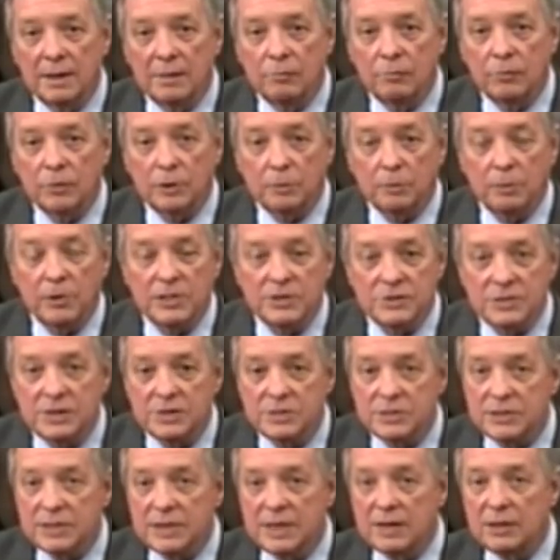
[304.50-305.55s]
What the
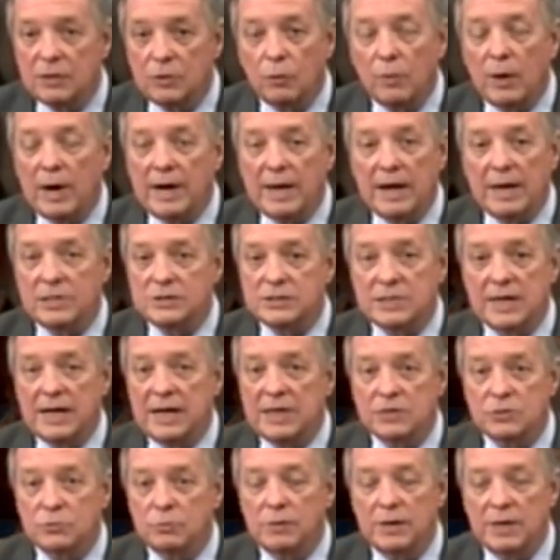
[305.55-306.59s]
president said in the White House
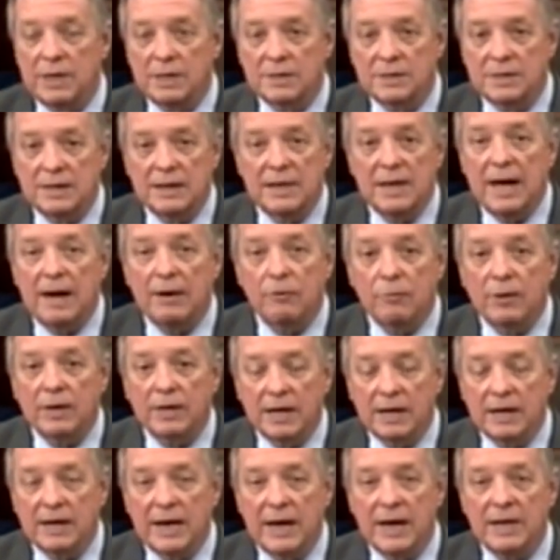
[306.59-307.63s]
last week did not
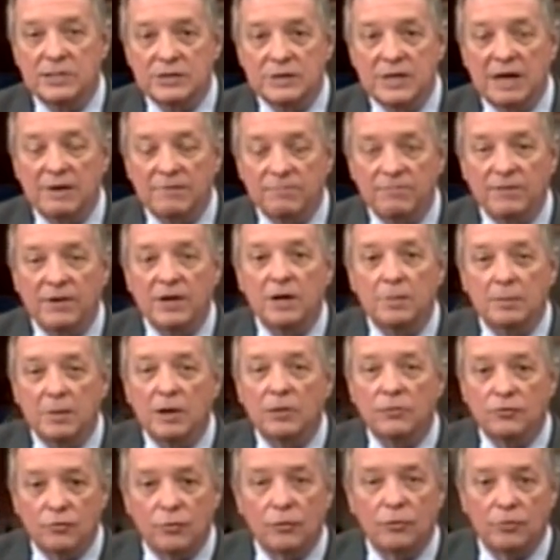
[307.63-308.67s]
recognize that
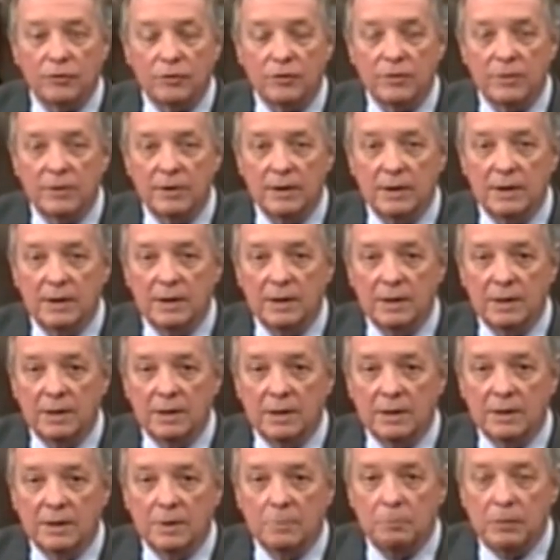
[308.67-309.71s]
fundamental truth
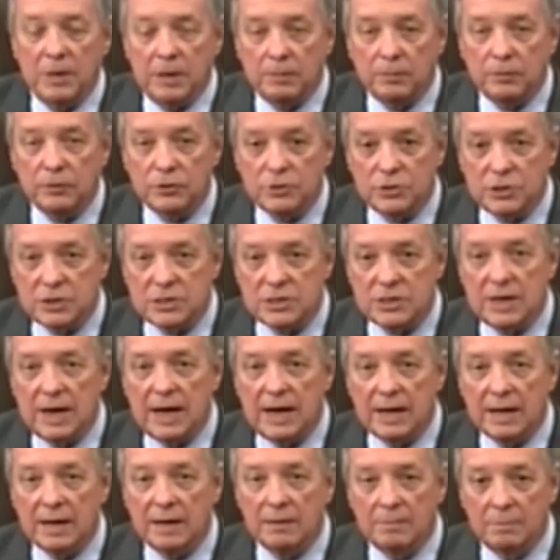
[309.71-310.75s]
that people just
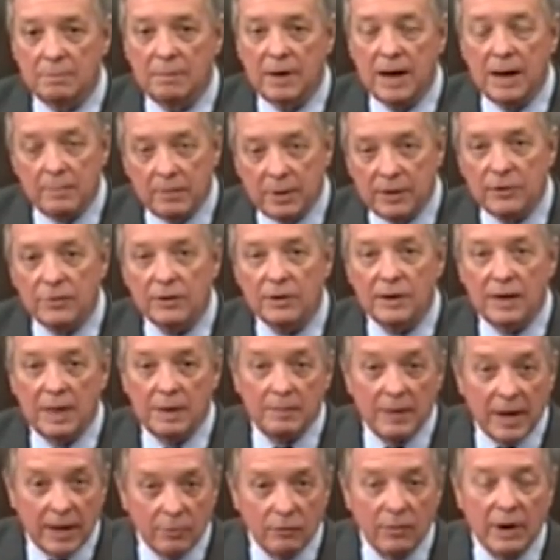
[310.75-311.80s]
like my mother
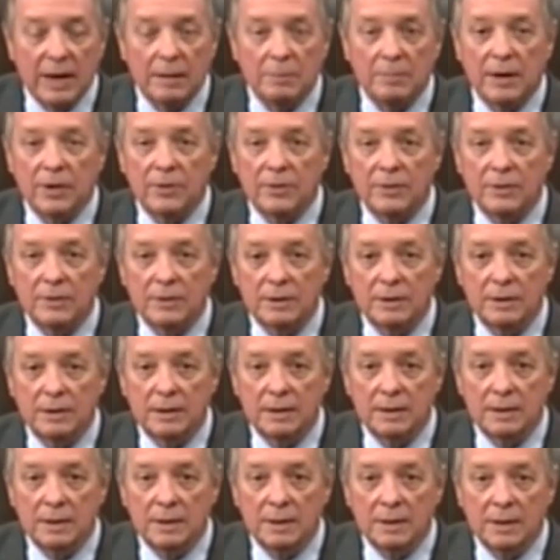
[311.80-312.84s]
and my grandmother,
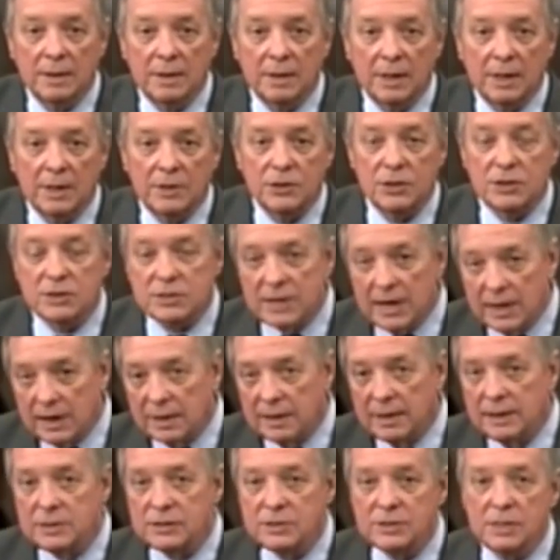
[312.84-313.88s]
and just like
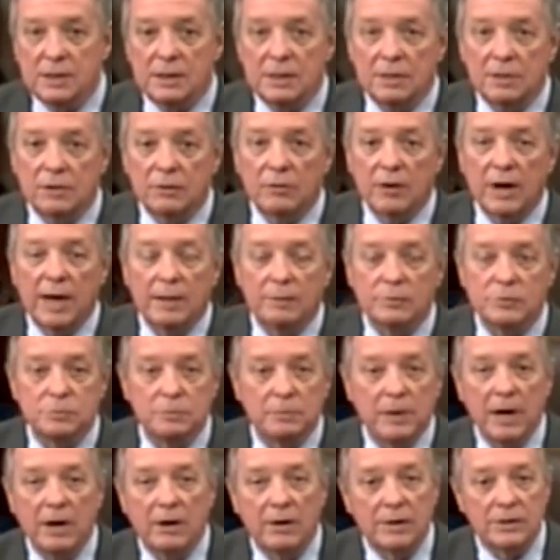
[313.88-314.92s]
Lindsey Graham's
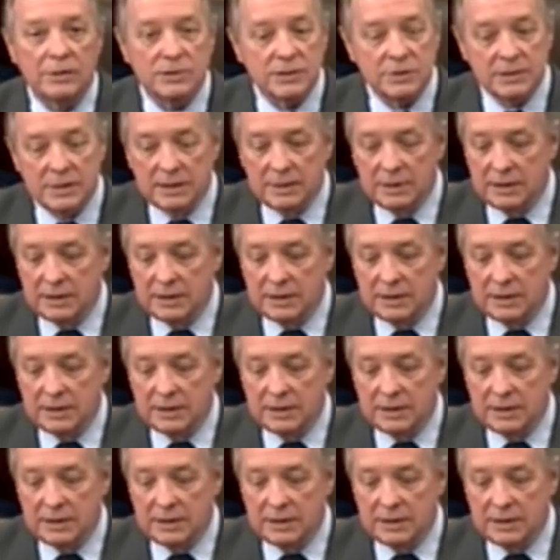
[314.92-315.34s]
parents,